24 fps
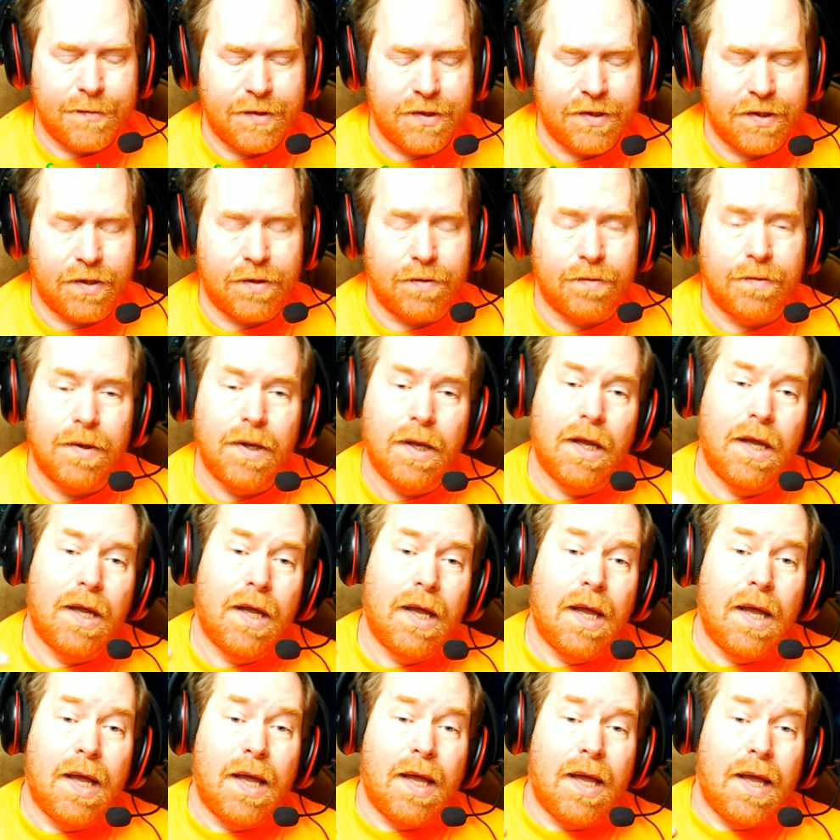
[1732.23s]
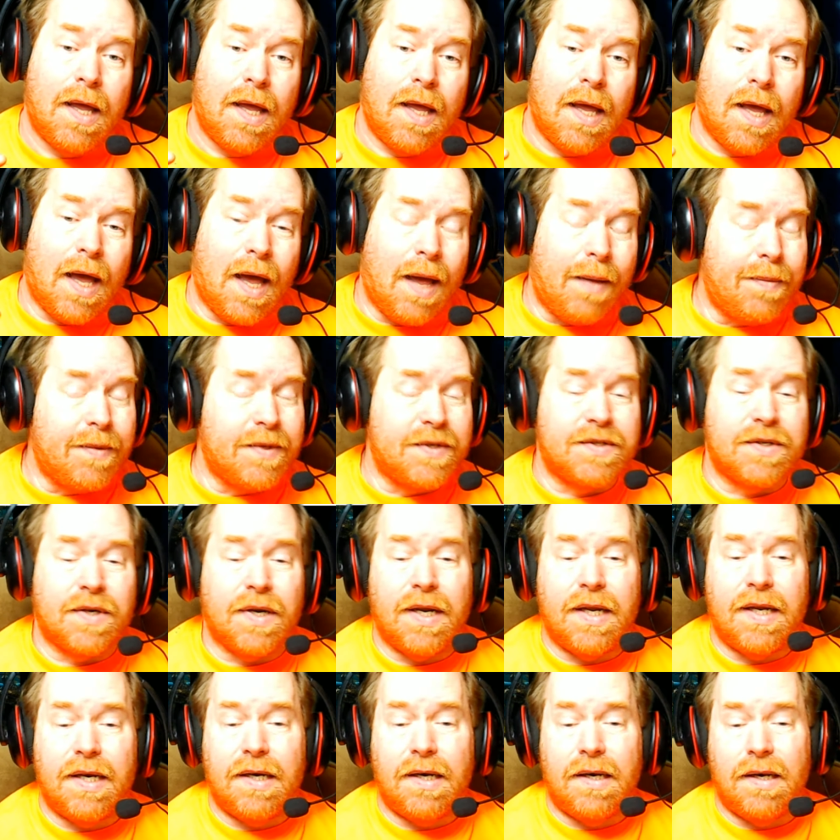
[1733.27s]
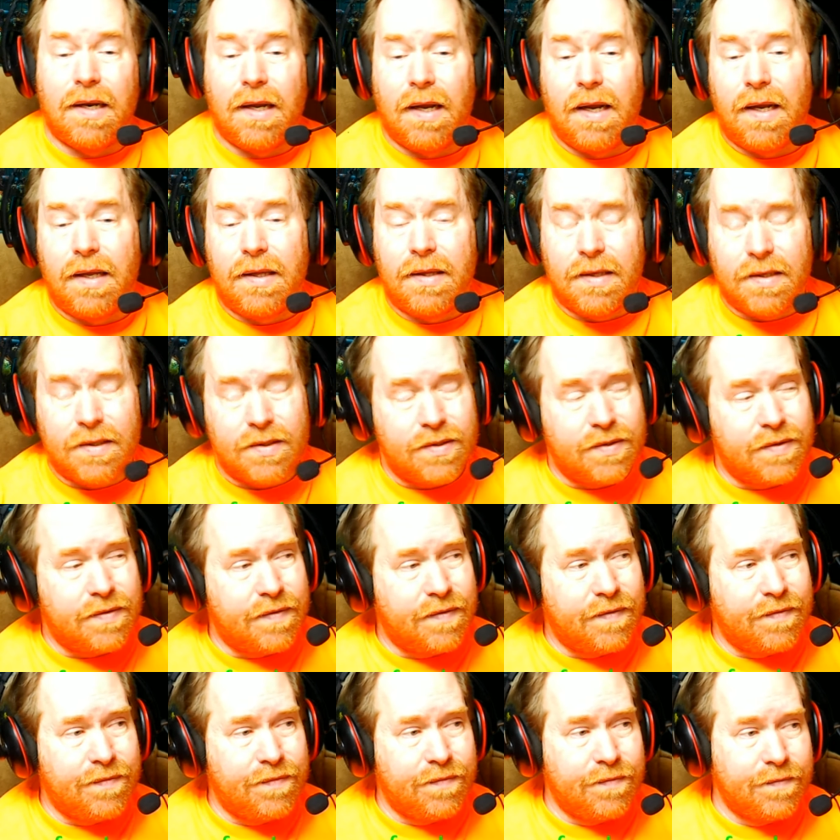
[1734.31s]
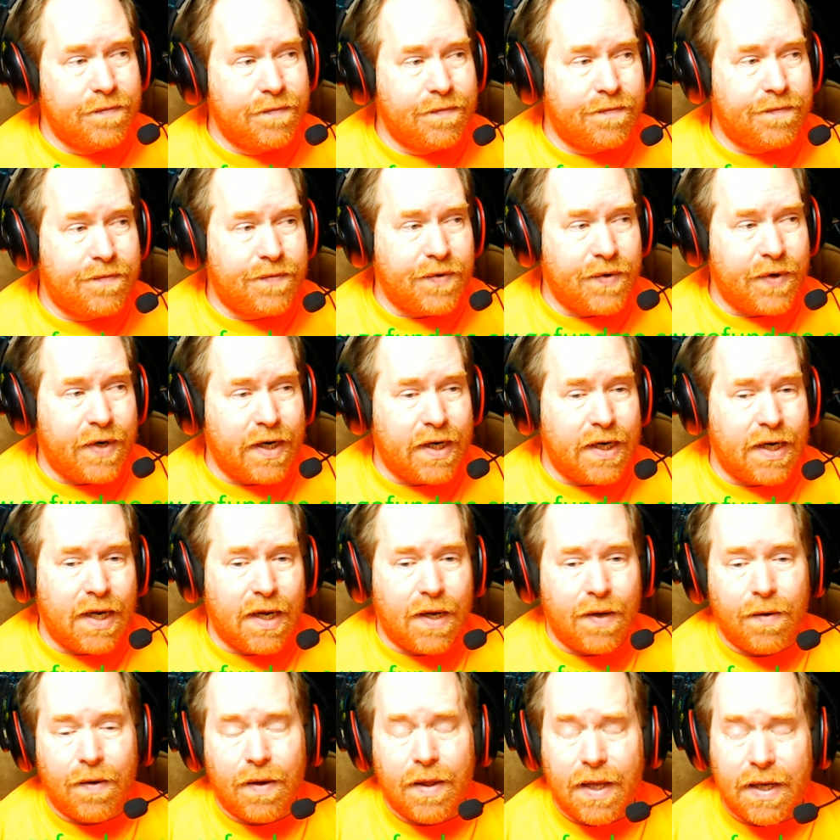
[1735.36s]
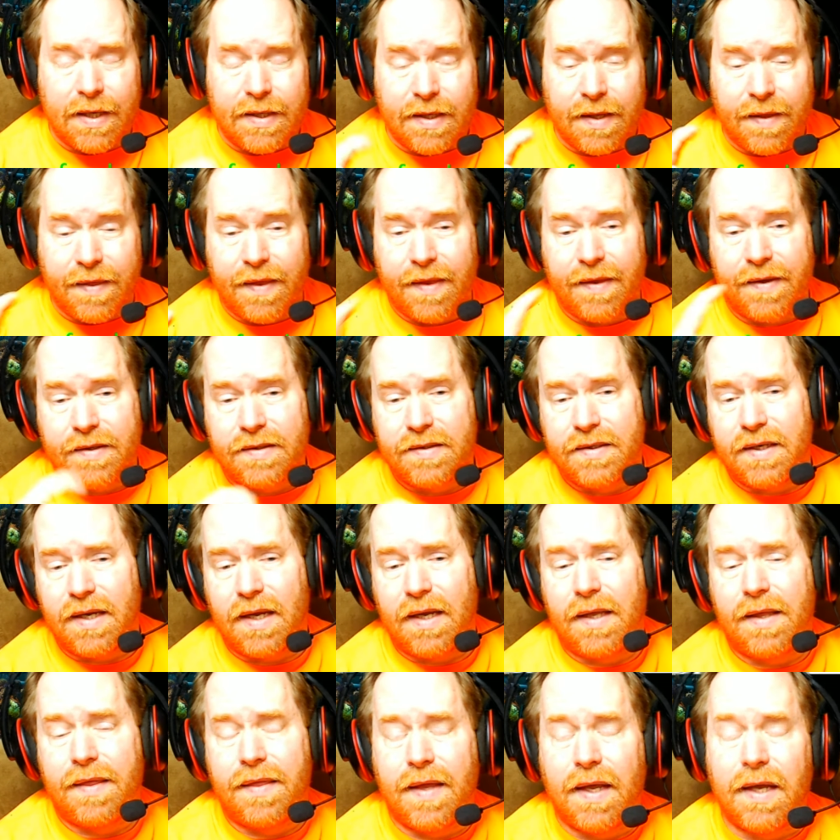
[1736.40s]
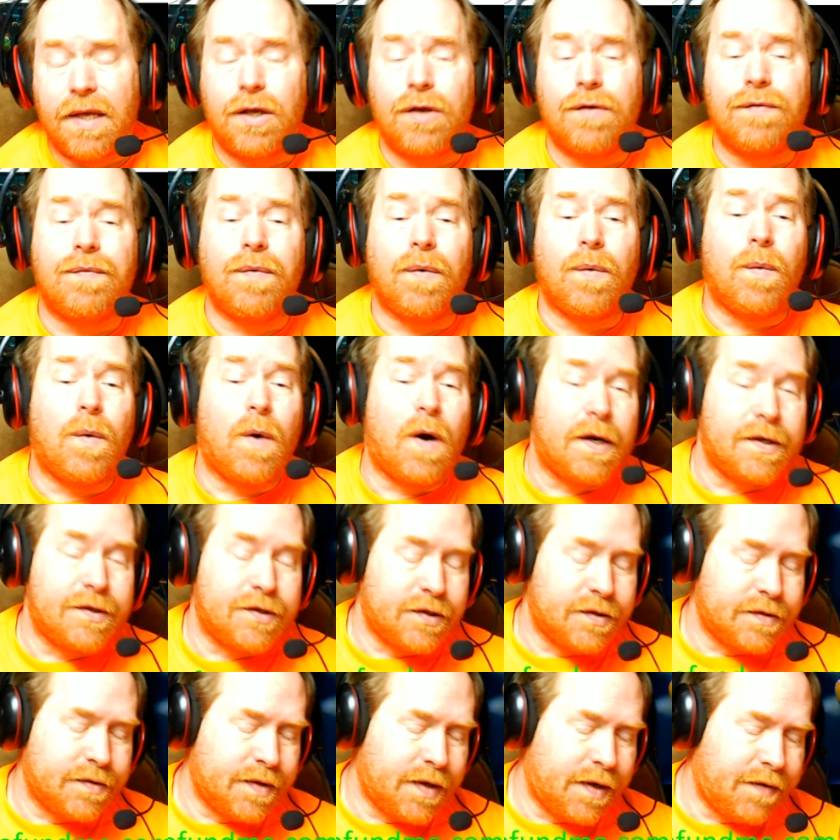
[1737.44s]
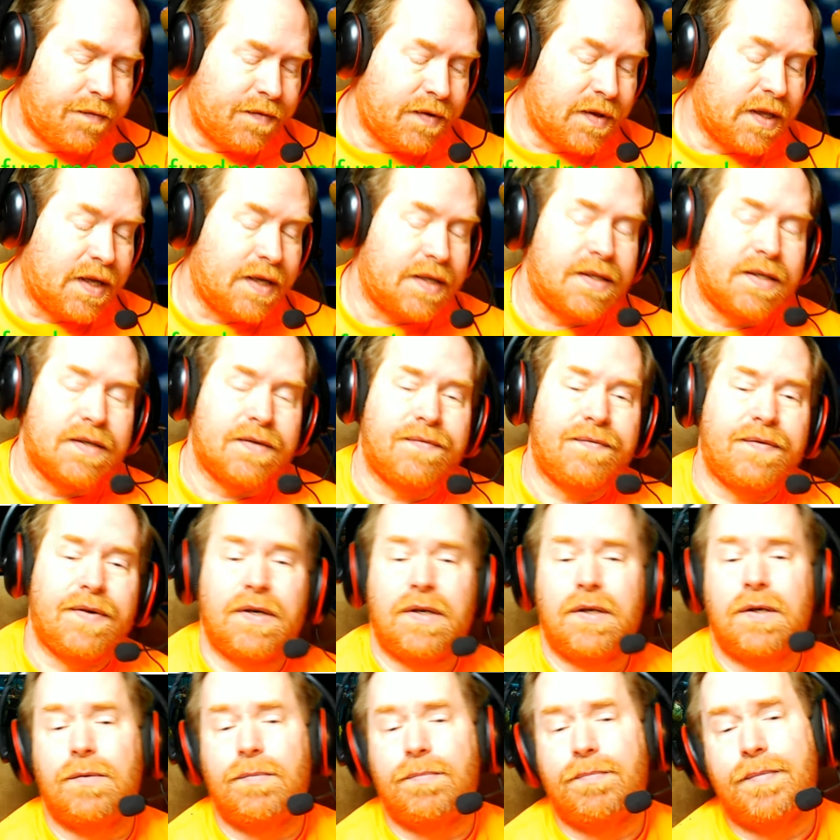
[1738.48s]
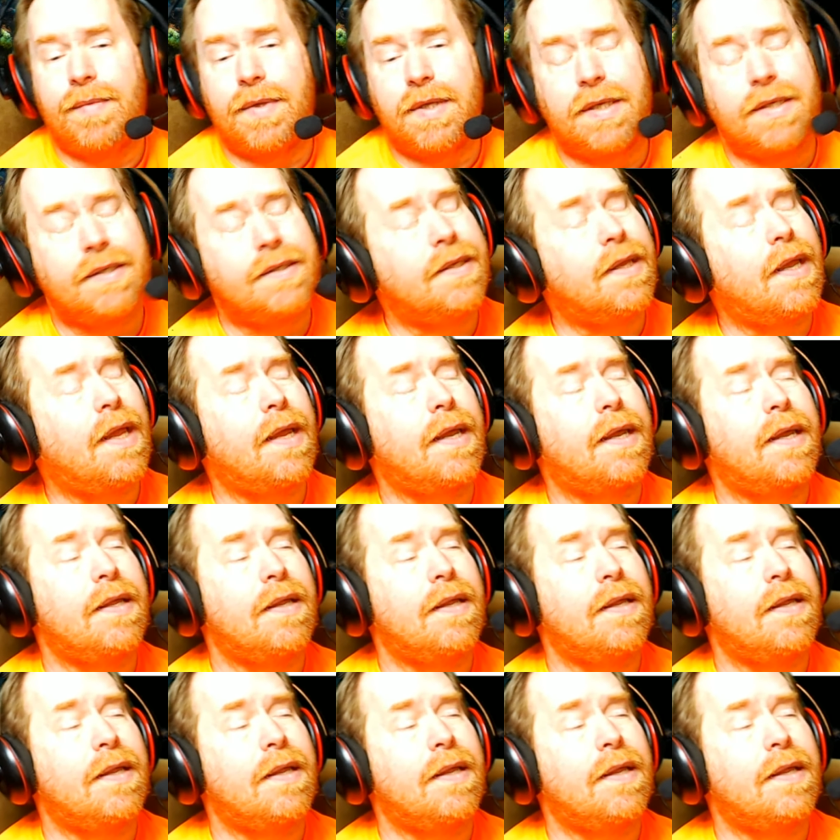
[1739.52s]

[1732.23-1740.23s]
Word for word: So I'm just going to end this for right now, and like to say thank you for watching. If you like this video, please like